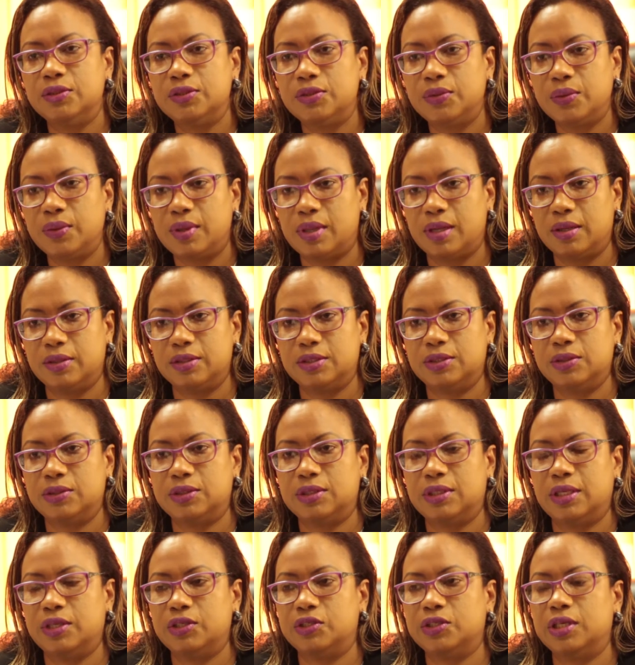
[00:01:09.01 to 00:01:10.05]
to the
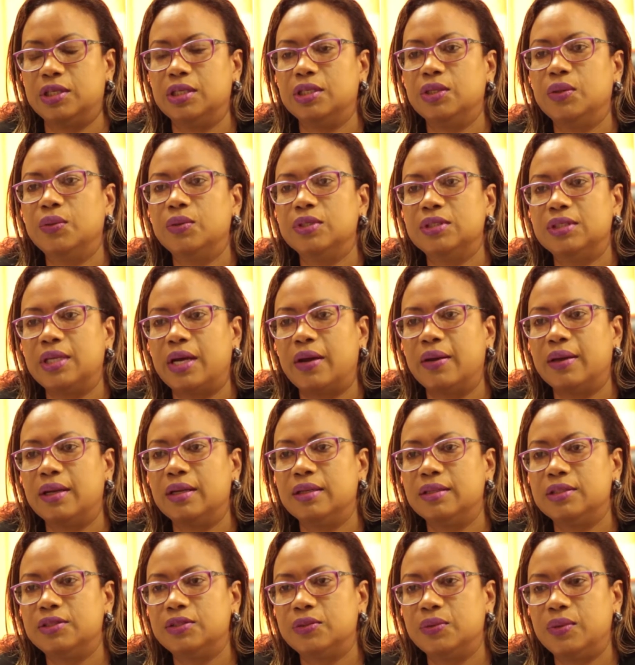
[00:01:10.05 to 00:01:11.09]
association, it goes
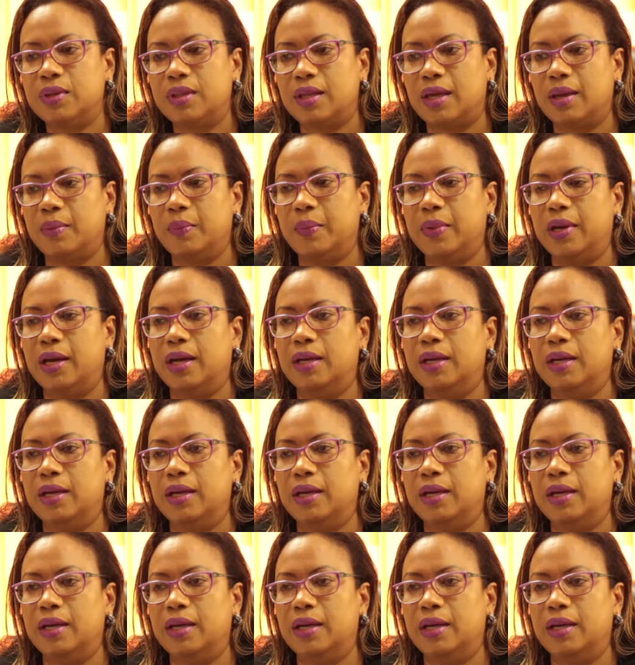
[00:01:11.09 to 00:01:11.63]
directly to them,